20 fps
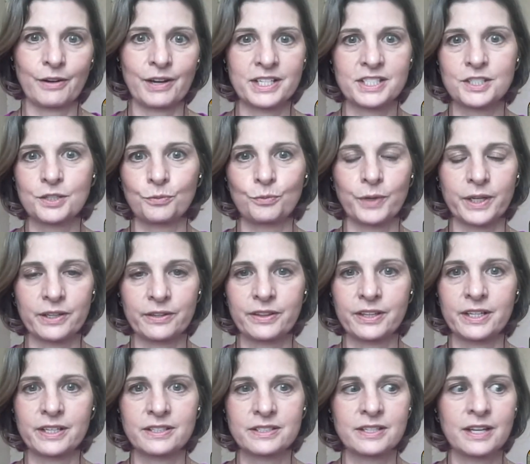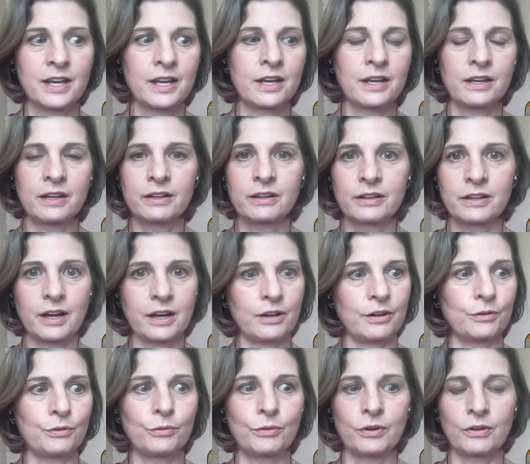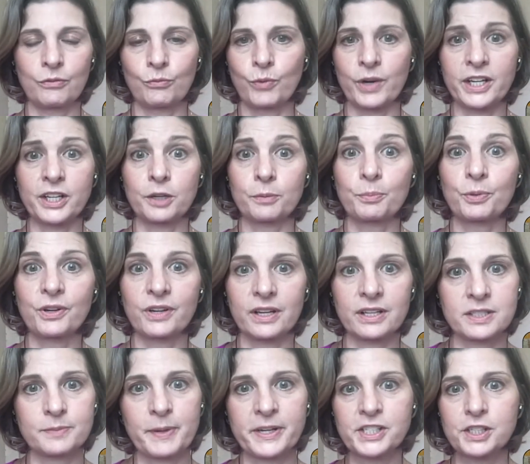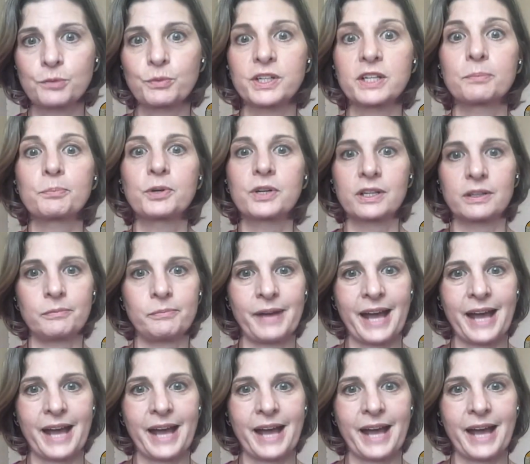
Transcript: as to where things go when you're especially when you're putting them